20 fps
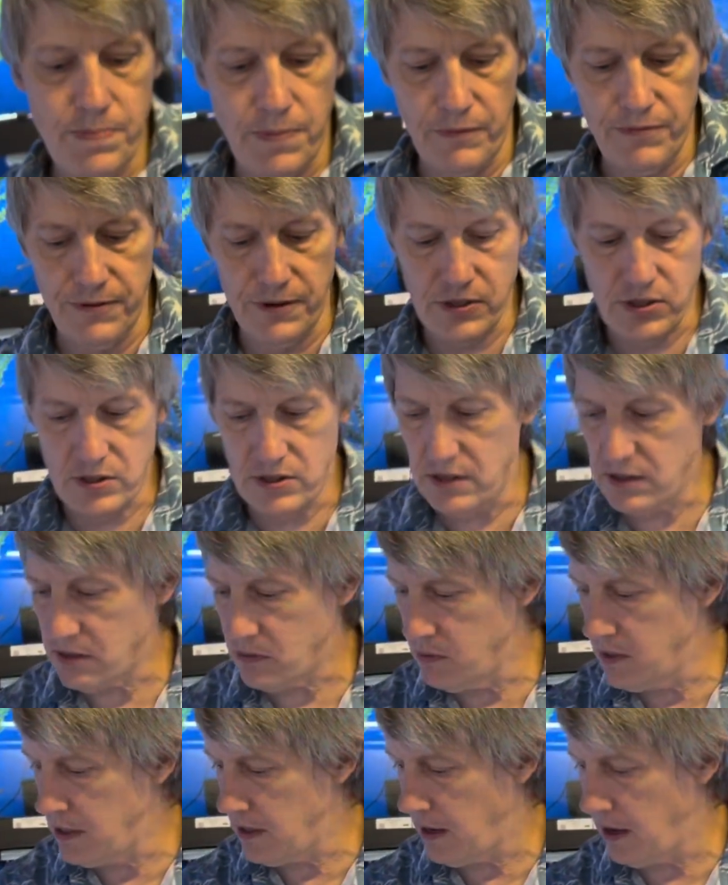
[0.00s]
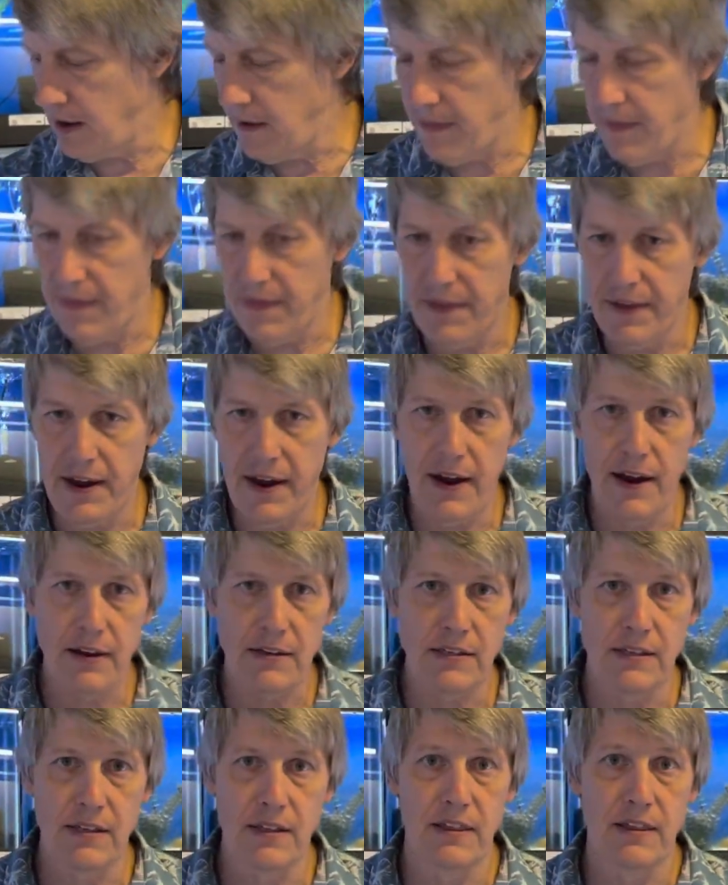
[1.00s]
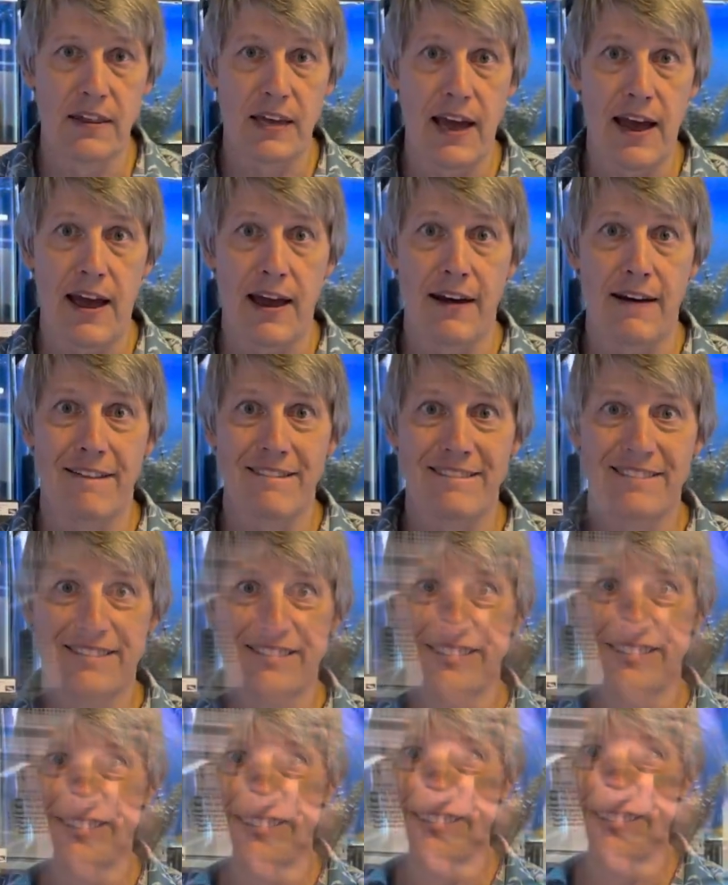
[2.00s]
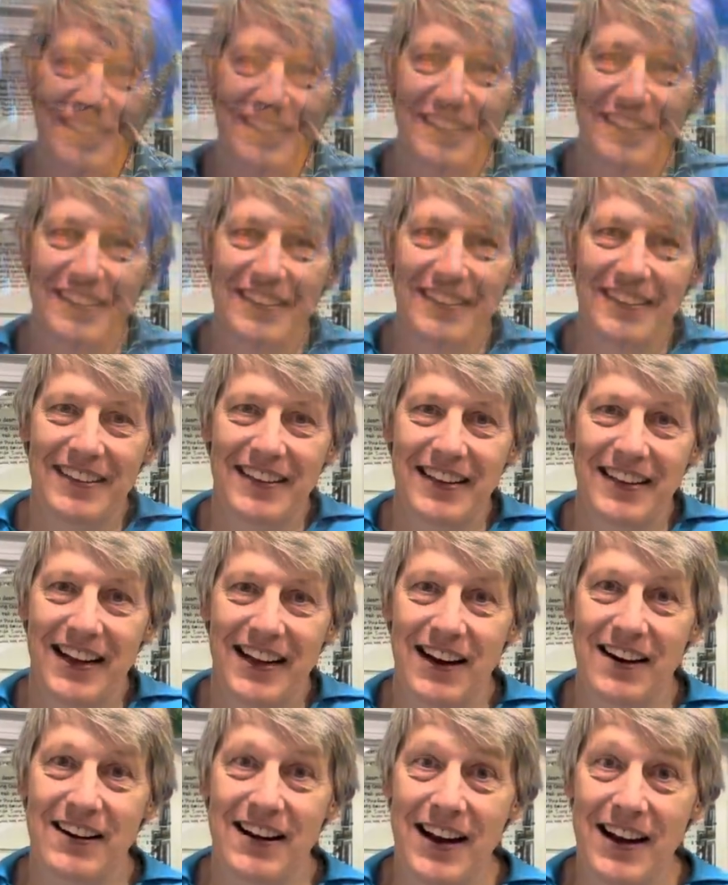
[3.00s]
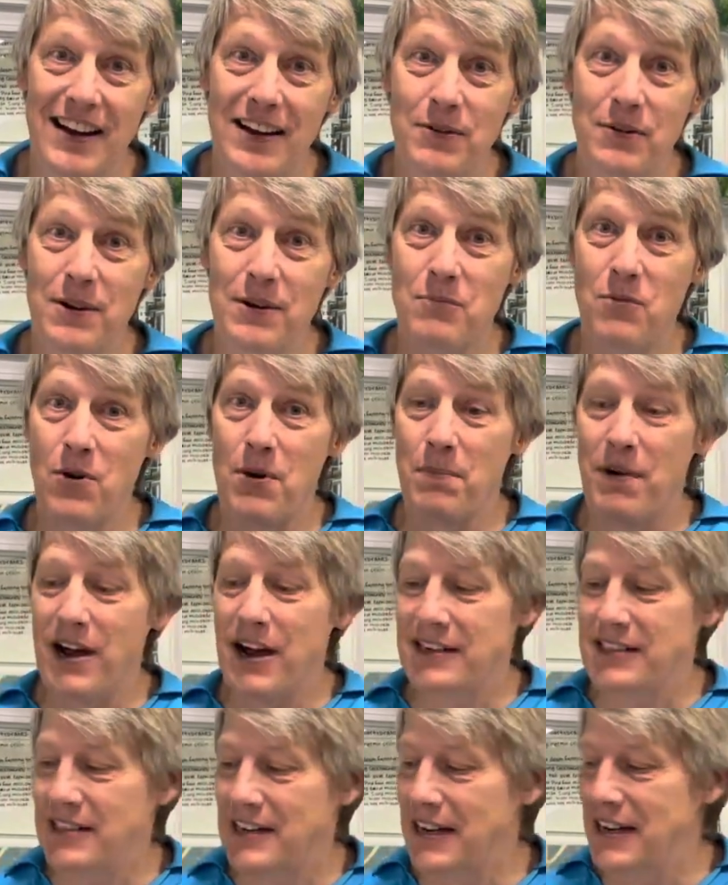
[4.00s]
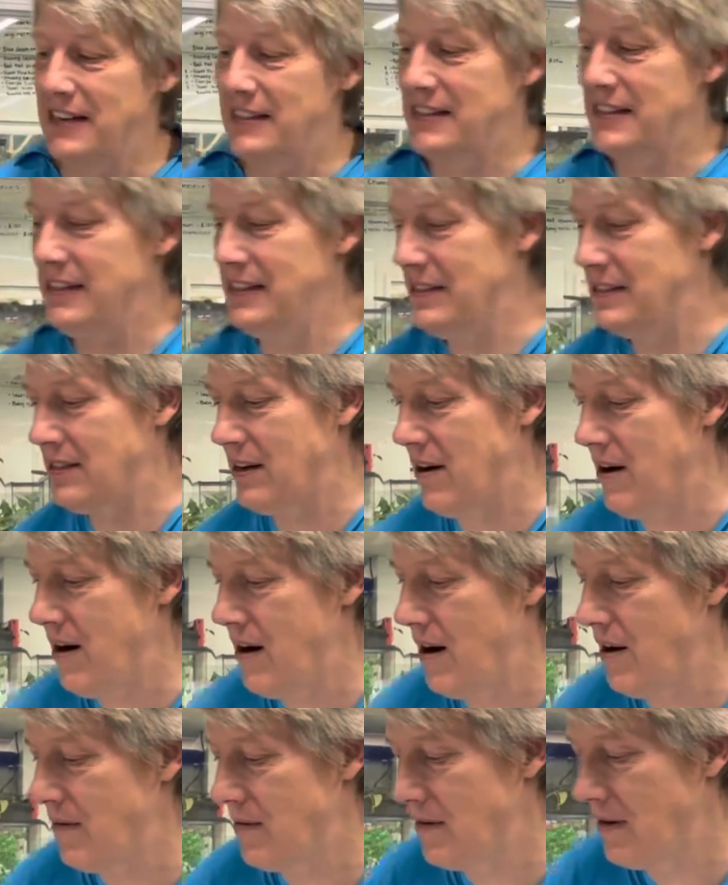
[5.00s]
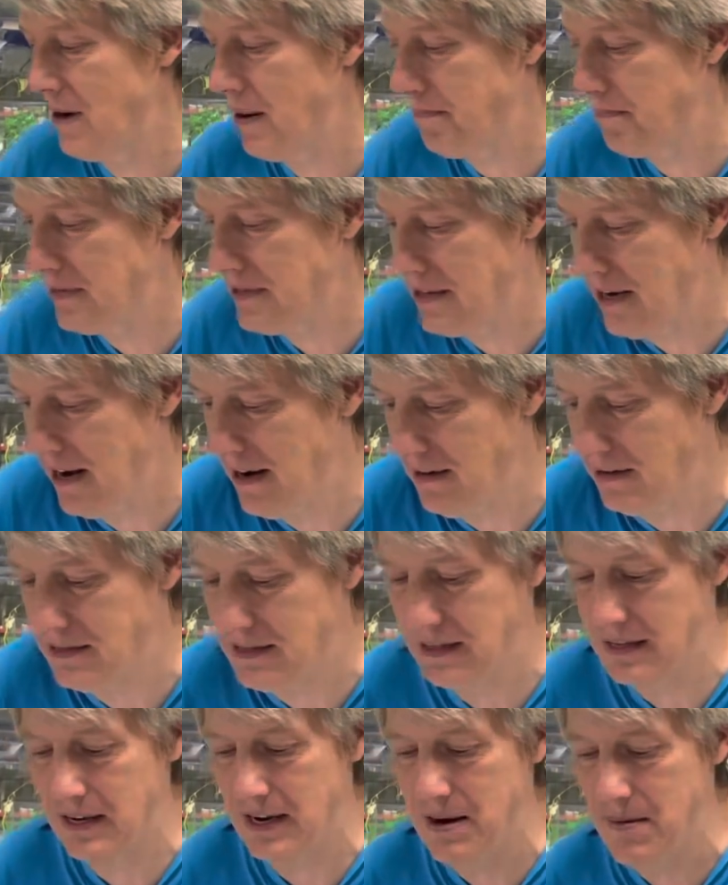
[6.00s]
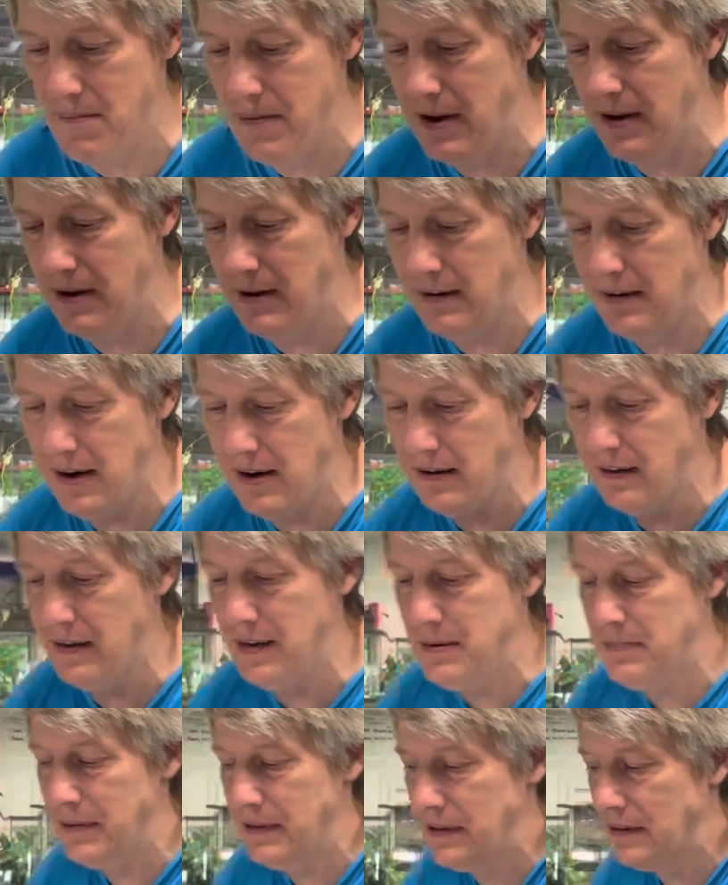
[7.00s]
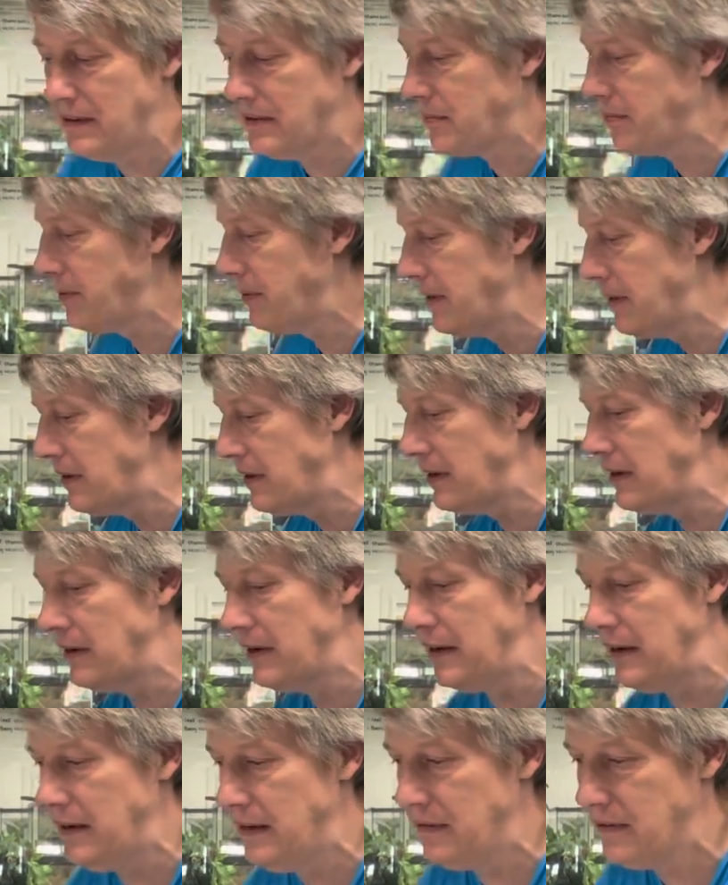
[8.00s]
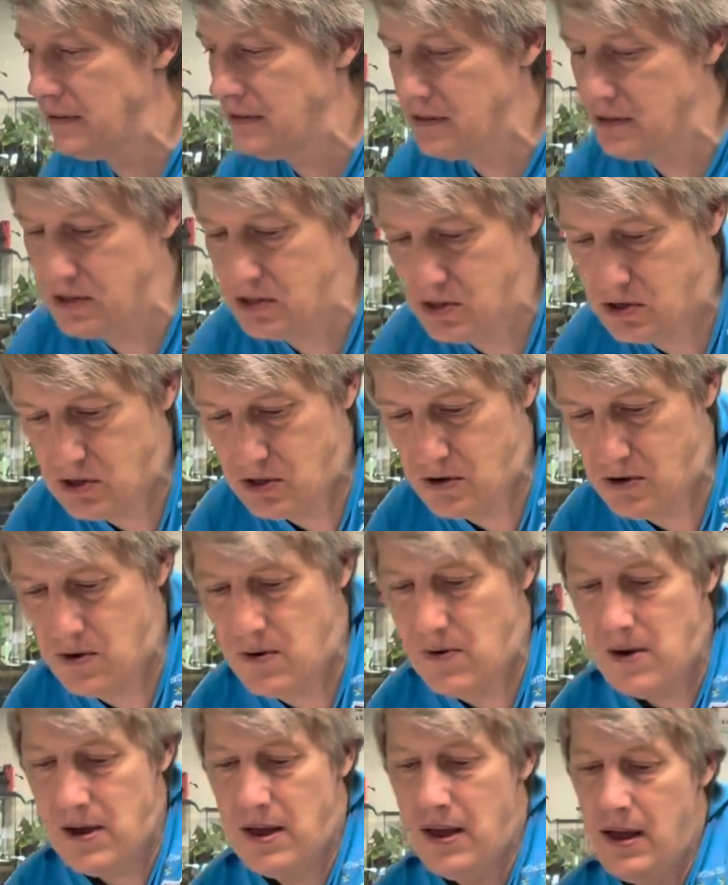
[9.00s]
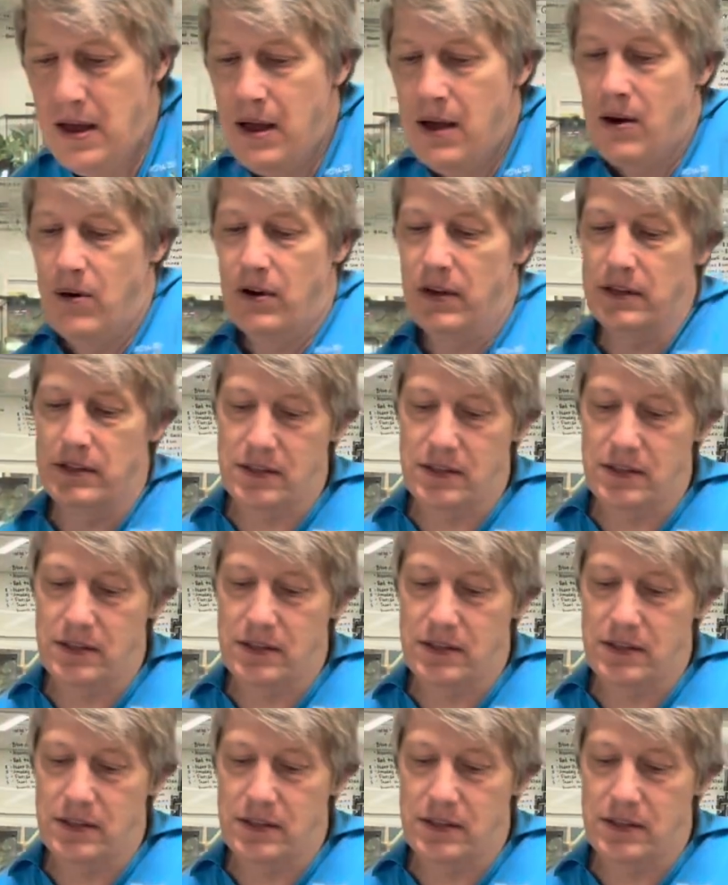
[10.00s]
of fish this week, and that's that. Alrighty, one more box, guys. These are reptiles that came in a day late, but they look pretty good even so. Let's